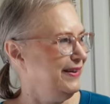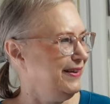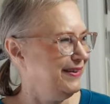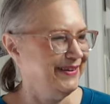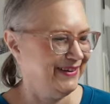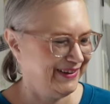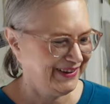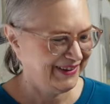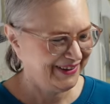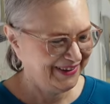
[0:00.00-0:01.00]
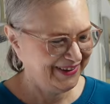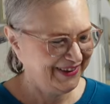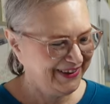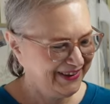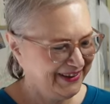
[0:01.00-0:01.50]

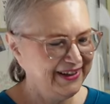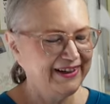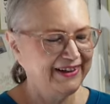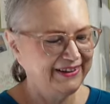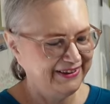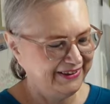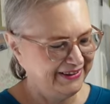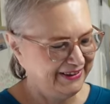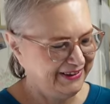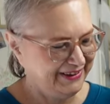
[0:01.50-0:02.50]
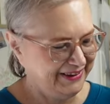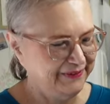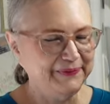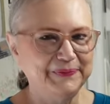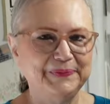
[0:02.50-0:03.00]

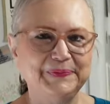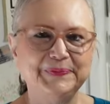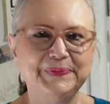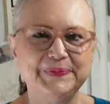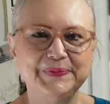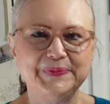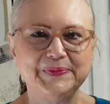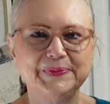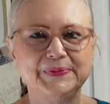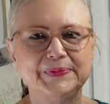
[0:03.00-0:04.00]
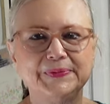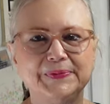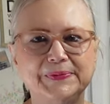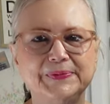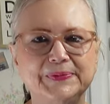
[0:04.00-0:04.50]

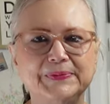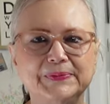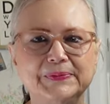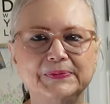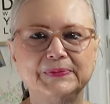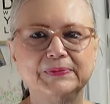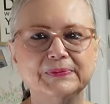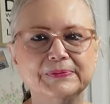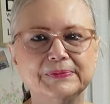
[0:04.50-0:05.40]
The person shown says nothing.